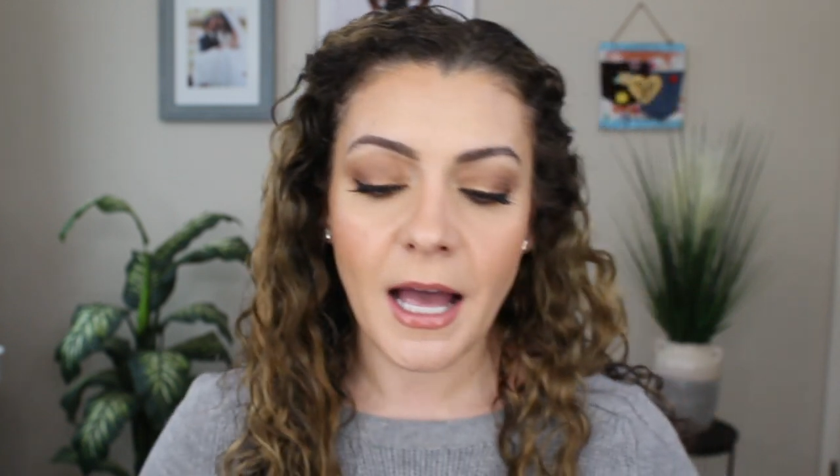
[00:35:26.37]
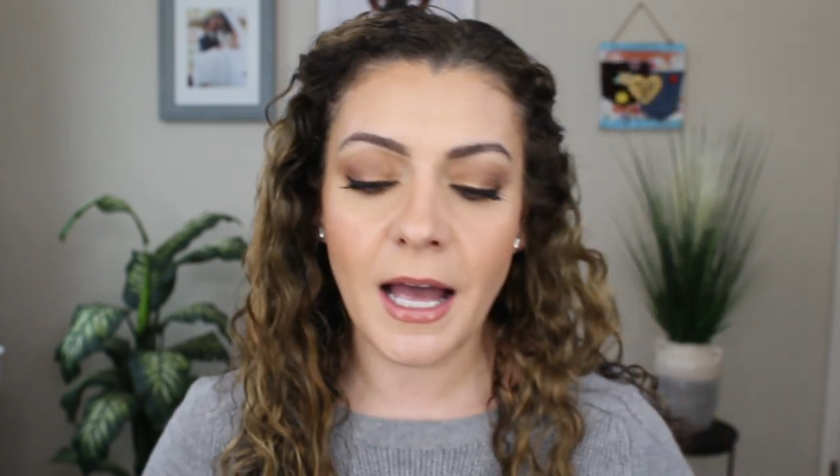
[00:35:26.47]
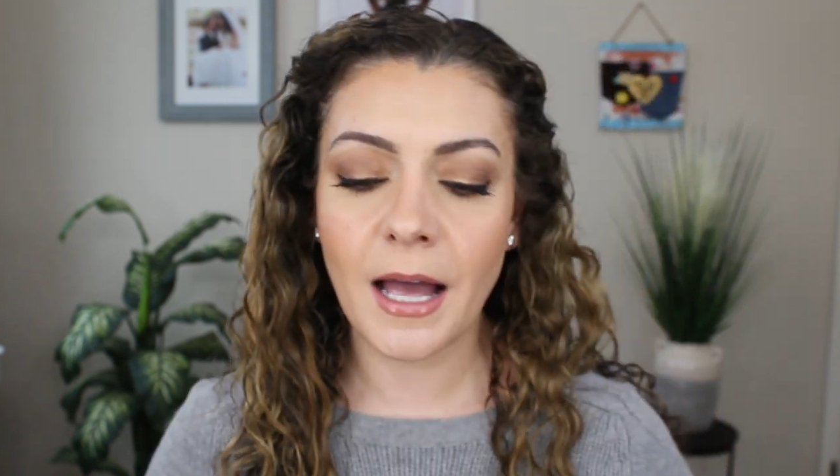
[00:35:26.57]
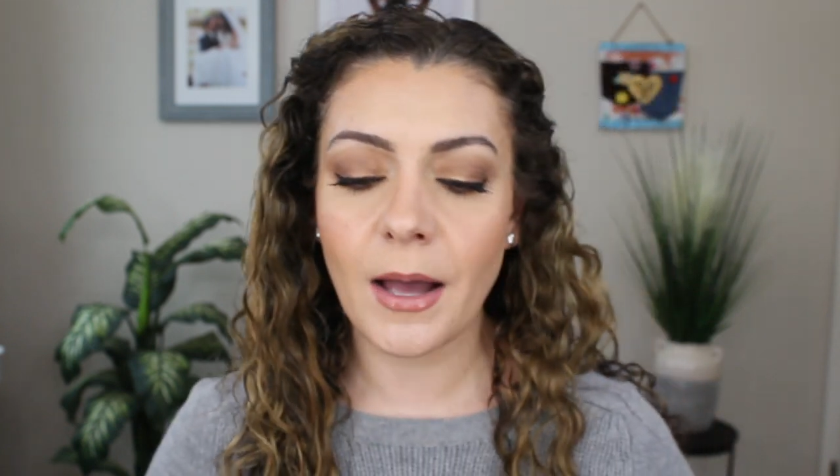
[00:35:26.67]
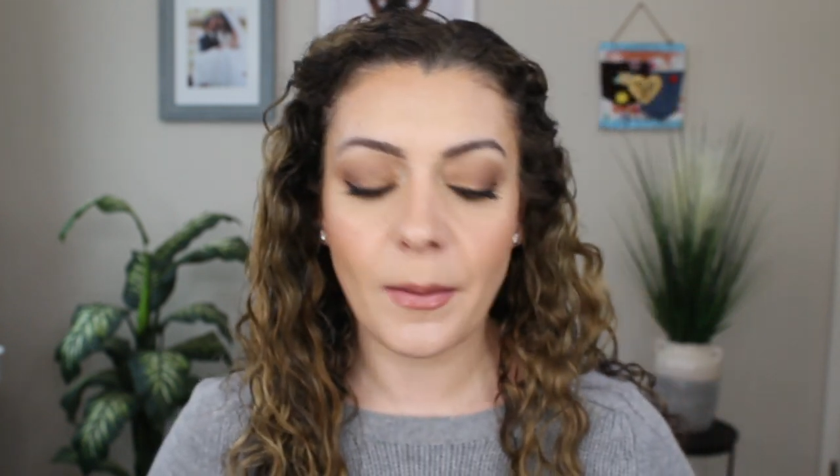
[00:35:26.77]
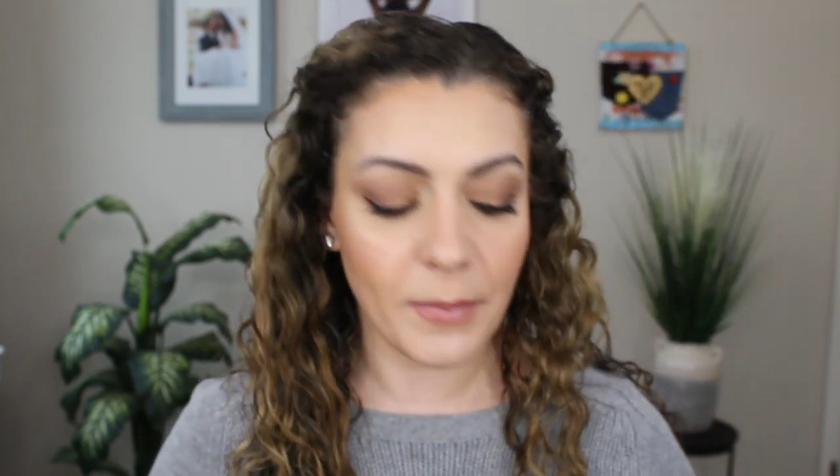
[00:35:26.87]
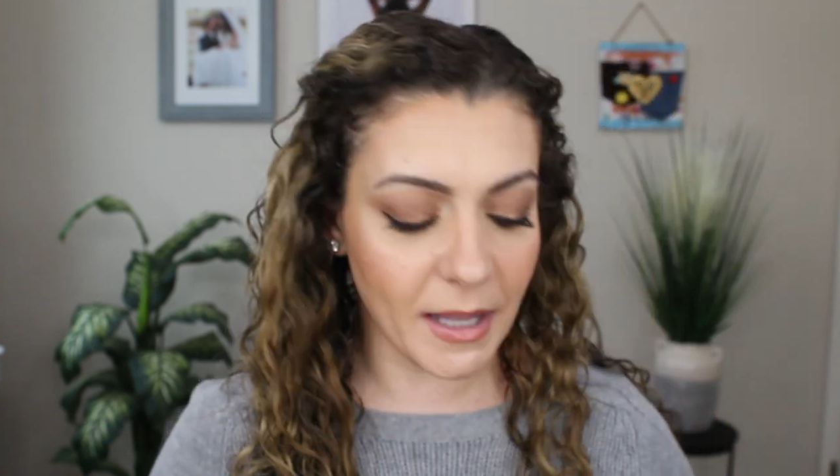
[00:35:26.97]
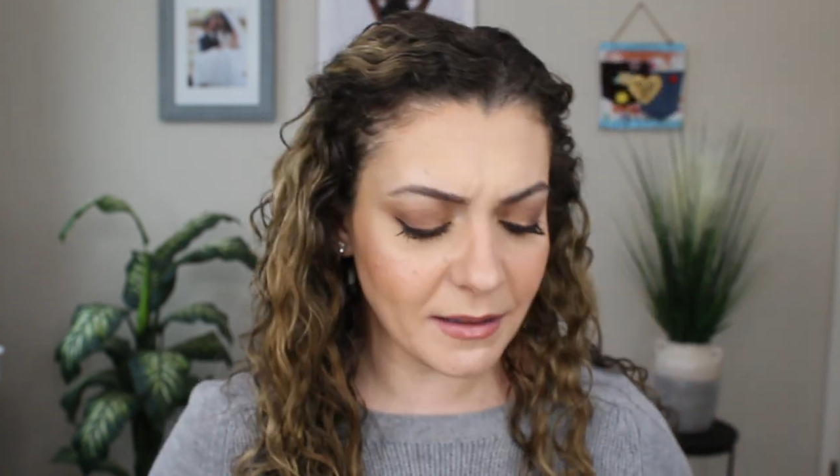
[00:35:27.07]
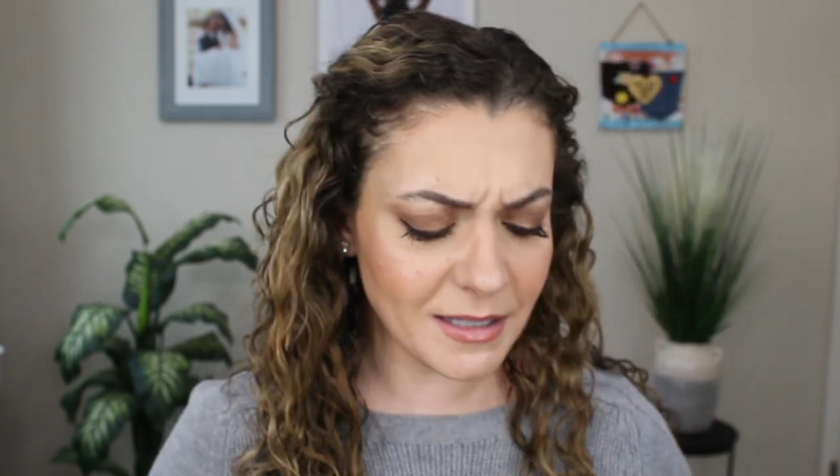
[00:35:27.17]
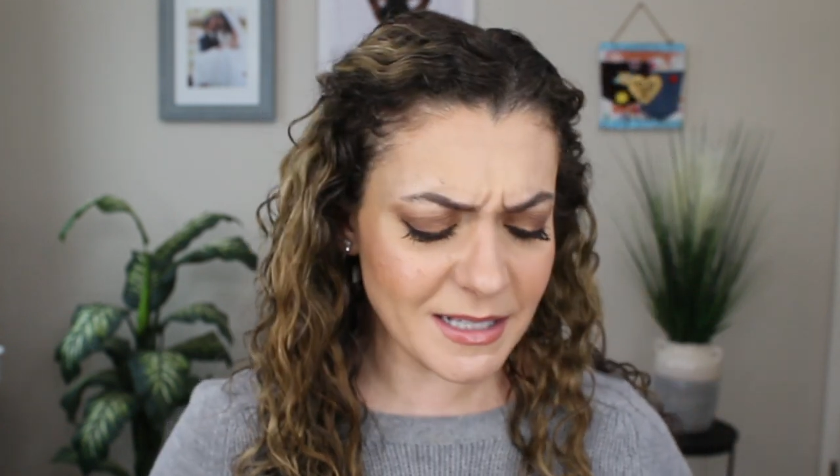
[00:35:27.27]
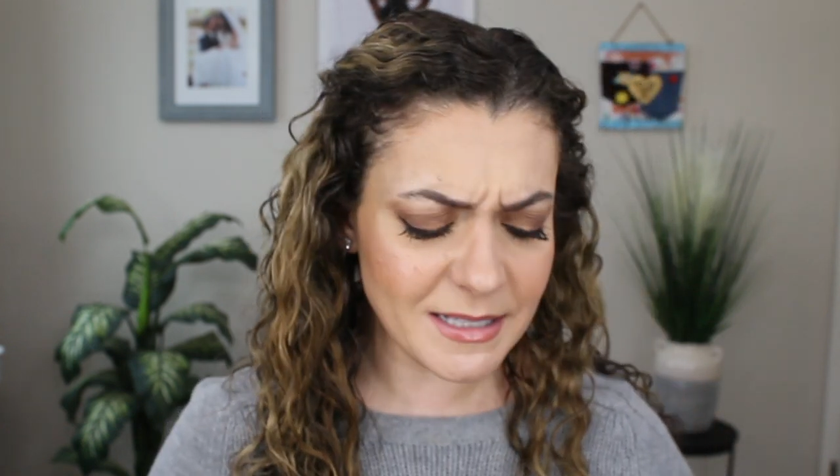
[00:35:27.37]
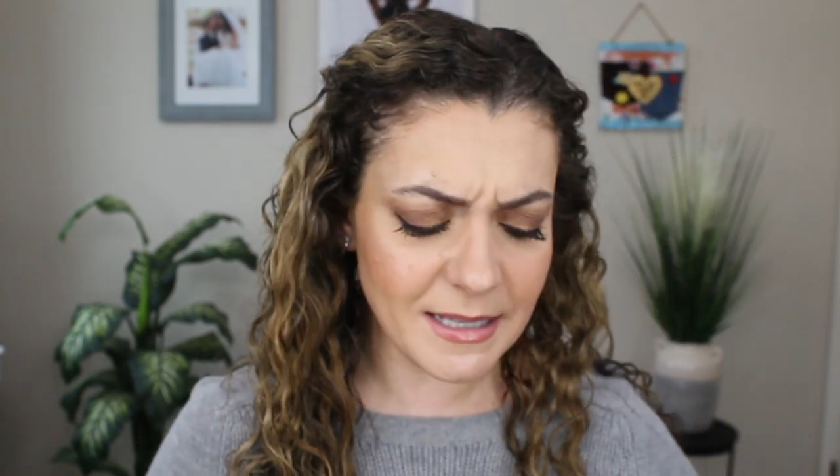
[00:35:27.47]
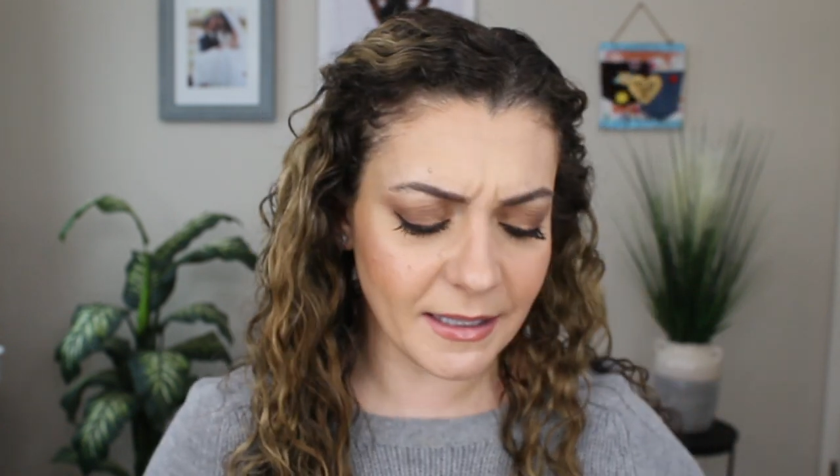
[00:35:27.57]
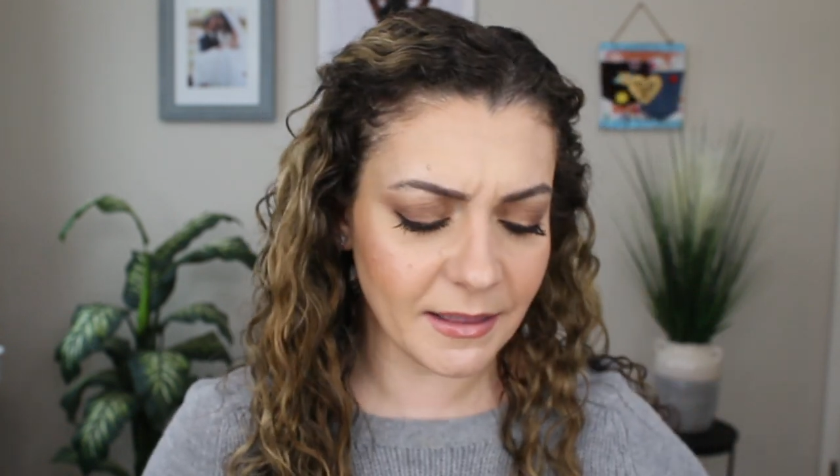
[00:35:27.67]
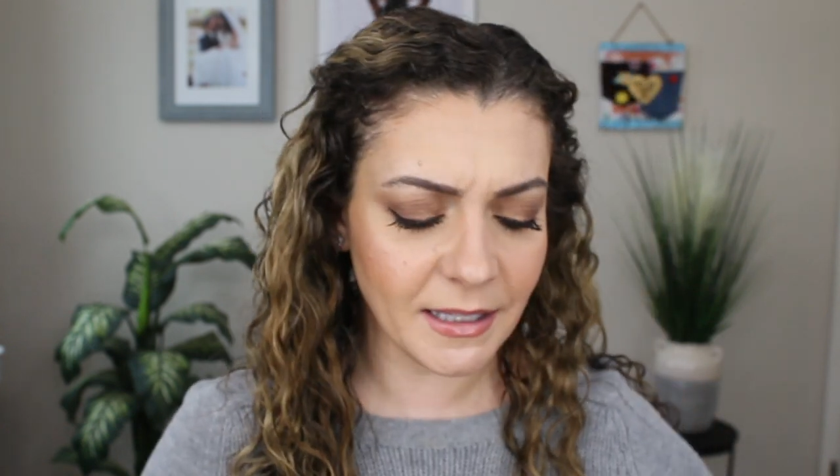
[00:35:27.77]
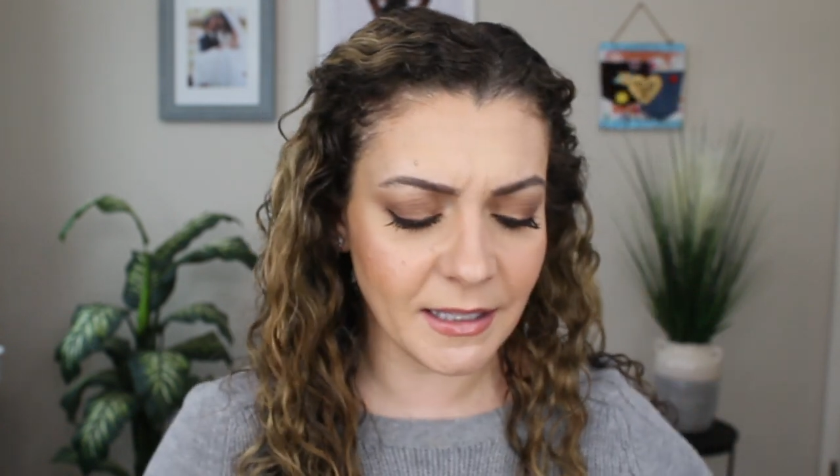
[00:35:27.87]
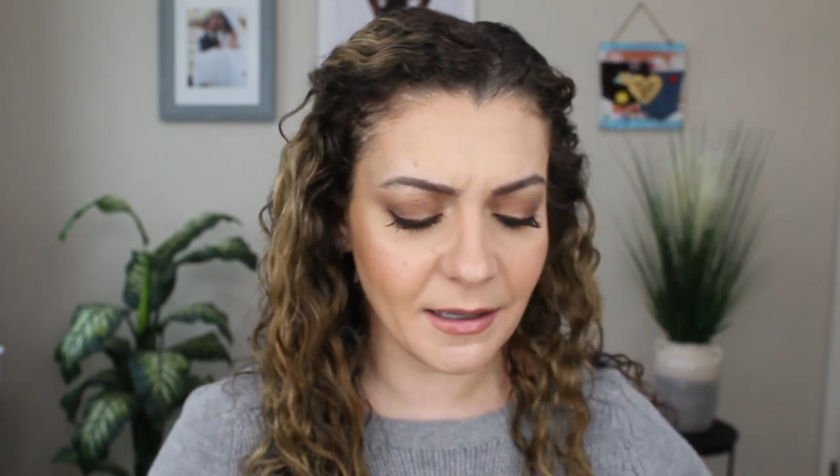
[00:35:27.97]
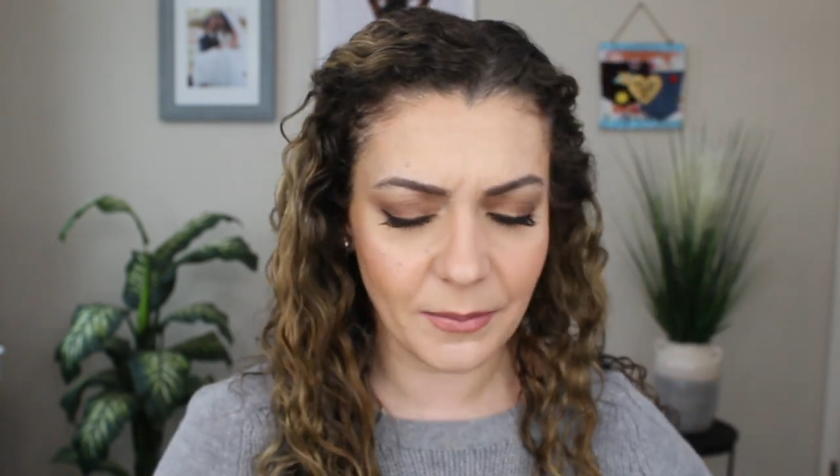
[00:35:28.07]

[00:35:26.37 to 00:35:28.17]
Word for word: Um, and this is like the